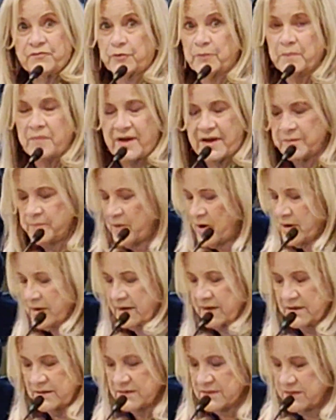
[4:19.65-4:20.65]
for
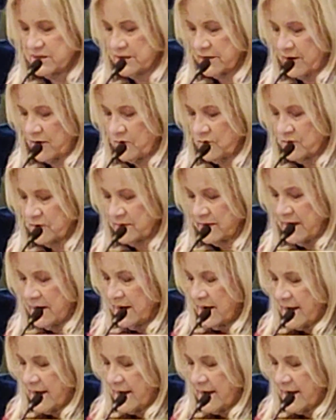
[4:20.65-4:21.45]
BIPOC kids to go,